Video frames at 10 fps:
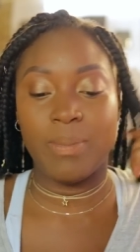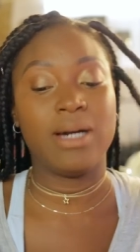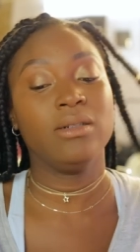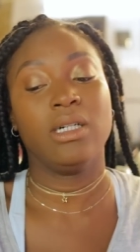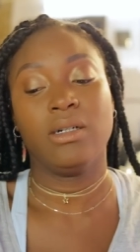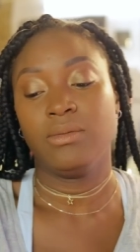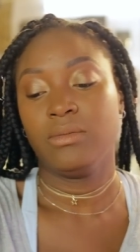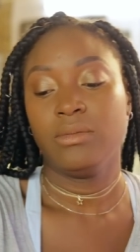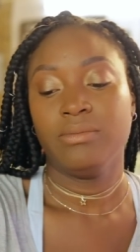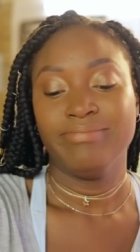powder,
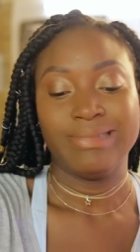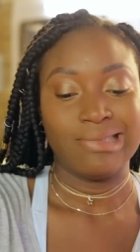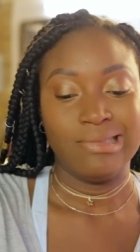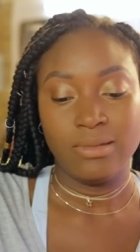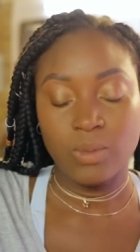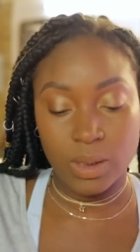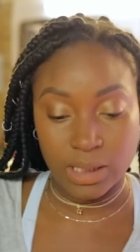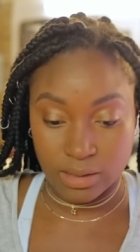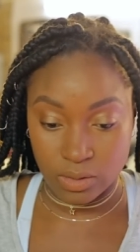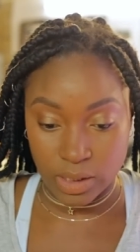
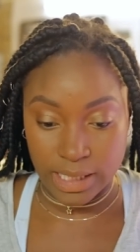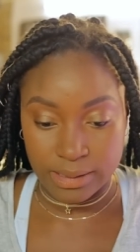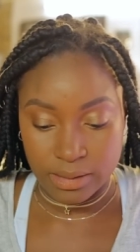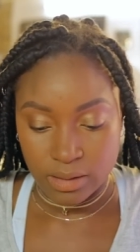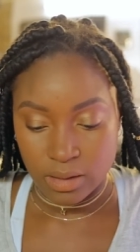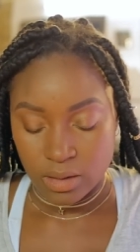which is annoying.